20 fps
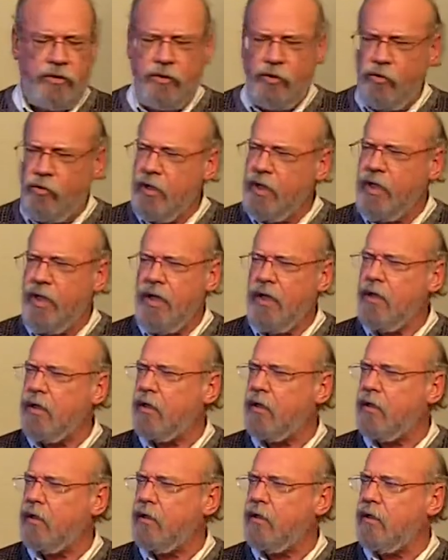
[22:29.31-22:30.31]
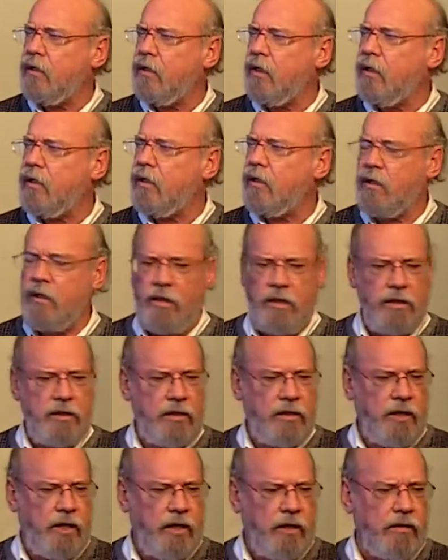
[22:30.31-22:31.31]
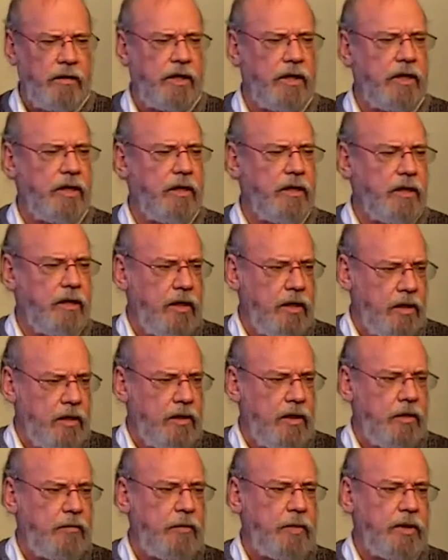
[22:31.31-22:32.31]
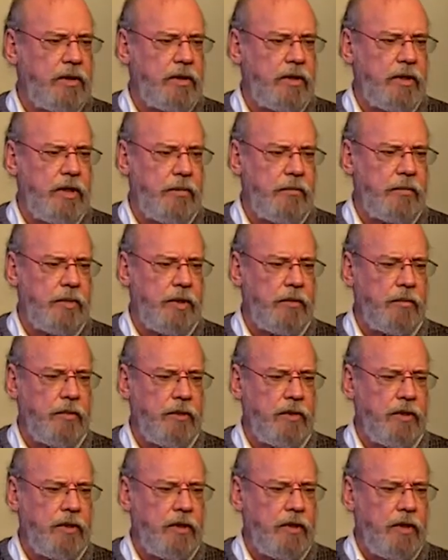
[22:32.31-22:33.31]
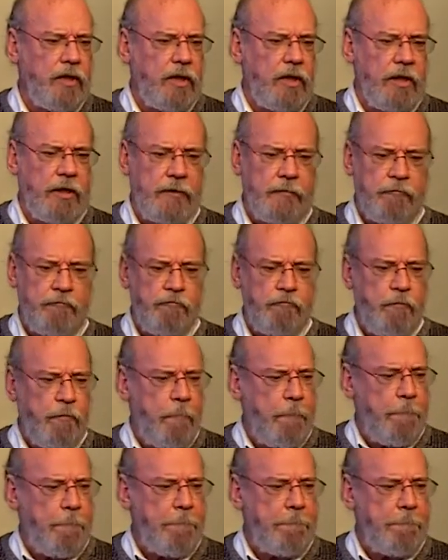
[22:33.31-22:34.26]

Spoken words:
tuning in and caring and building up people. And